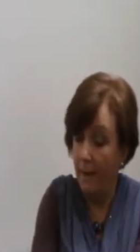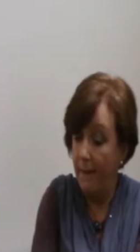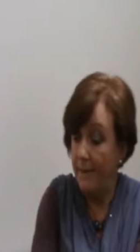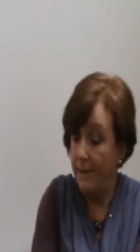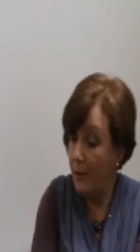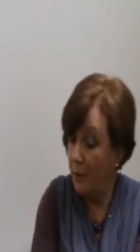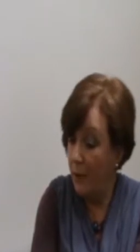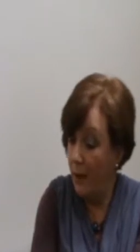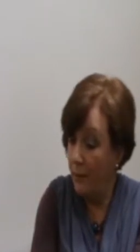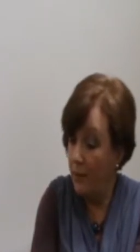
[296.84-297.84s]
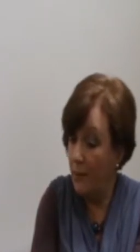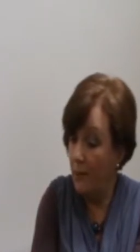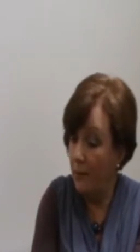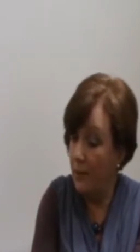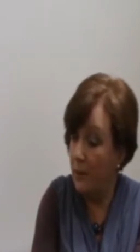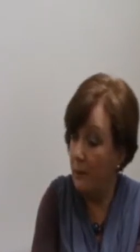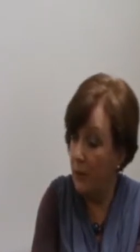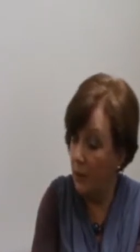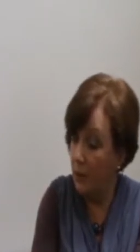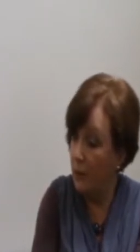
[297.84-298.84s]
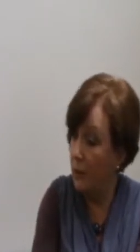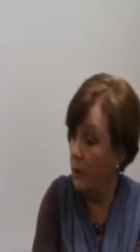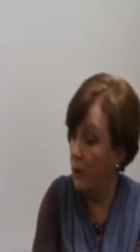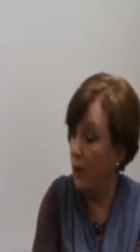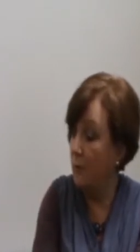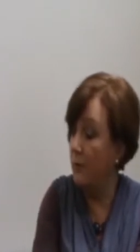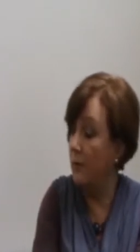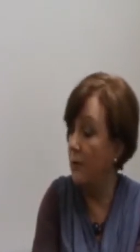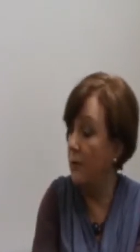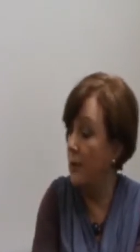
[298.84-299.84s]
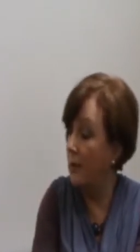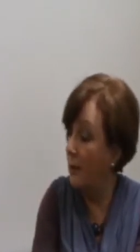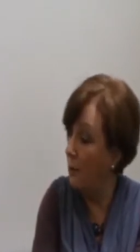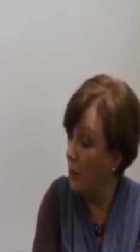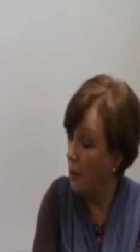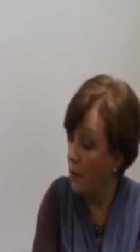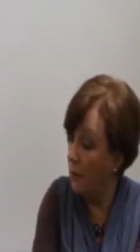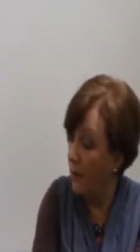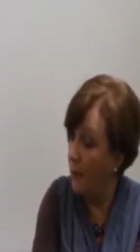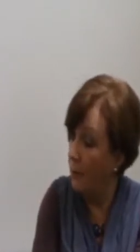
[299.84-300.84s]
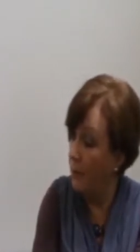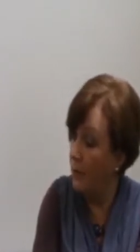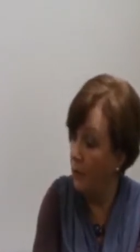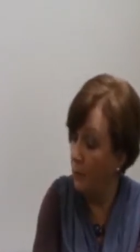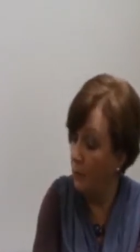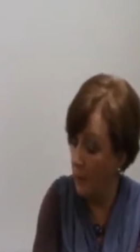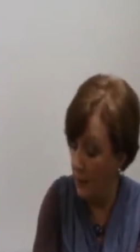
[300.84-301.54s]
So having services much closer to home, so seeing that work develop in Crawley